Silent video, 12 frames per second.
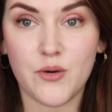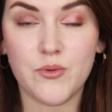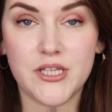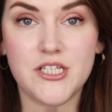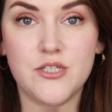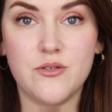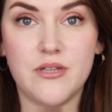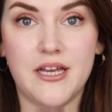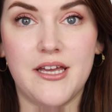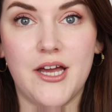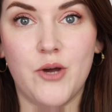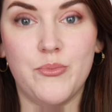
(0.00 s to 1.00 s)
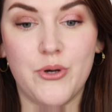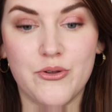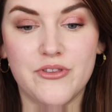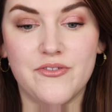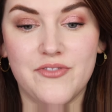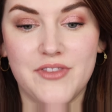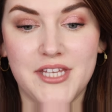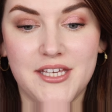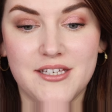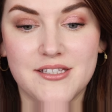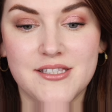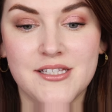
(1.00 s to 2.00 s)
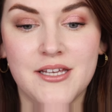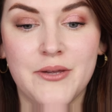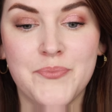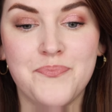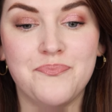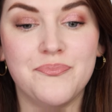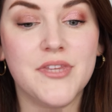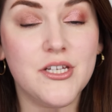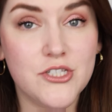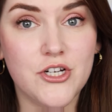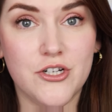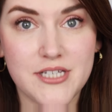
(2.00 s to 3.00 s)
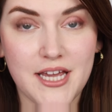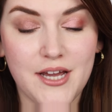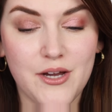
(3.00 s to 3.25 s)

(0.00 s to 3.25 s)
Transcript: I really do like how both of these turned